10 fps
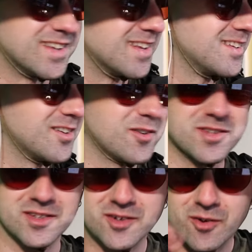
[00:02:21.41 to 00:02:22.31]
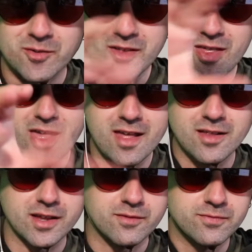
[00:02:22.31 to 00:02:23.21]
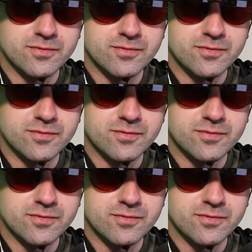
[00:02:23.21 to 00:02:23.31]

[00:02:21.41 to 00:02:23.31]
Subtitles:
the little like